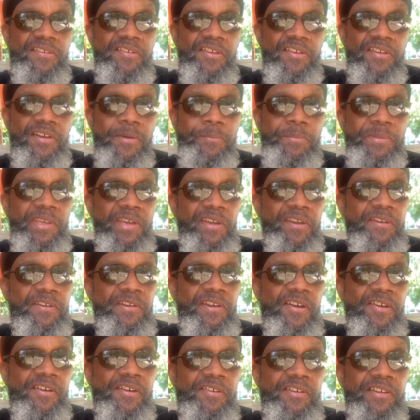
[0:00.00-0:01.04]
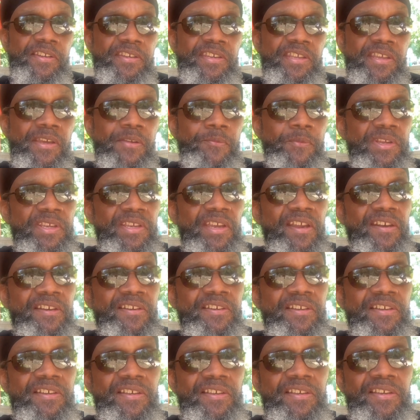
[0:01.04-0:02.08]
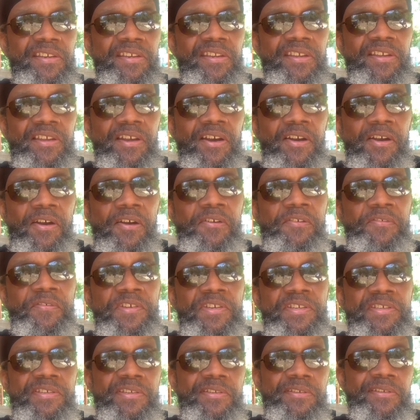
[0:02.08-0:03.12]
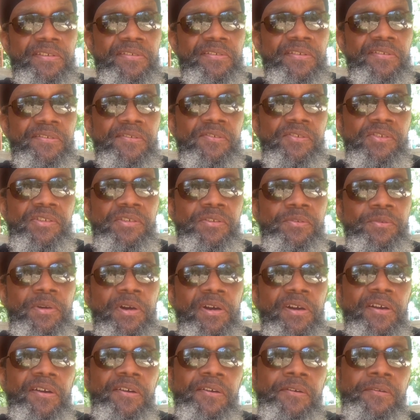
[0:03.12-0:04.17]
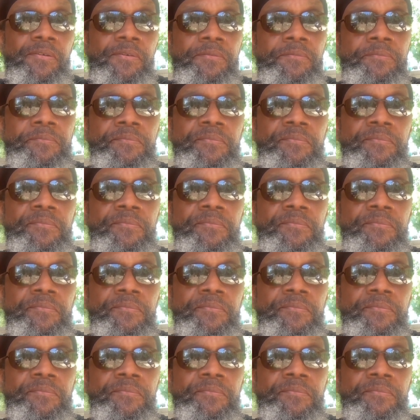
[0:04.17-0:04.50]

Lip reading: up there and all. And then we got in the office to